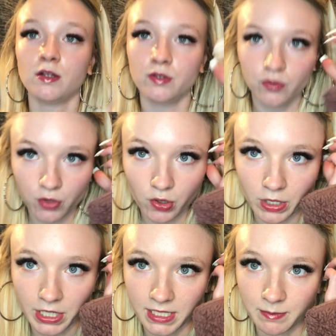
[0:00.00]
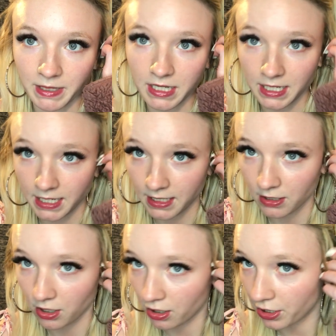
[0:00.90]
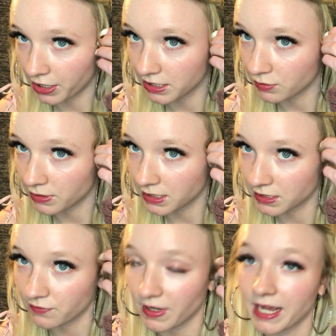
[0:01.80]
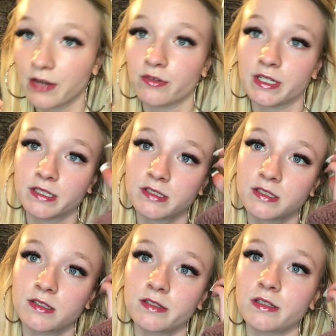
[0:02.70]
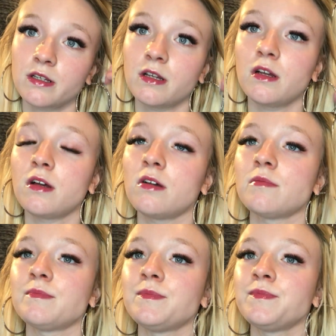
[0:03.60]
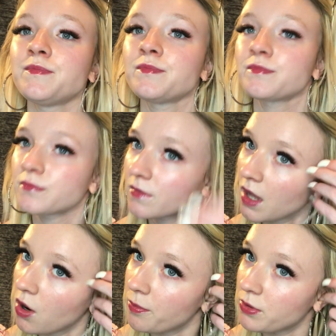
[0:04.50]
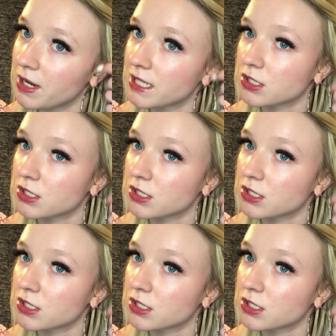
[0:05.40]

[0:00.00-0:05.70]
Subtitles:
New York has been getting hit the hardest with this virus. I hope you guys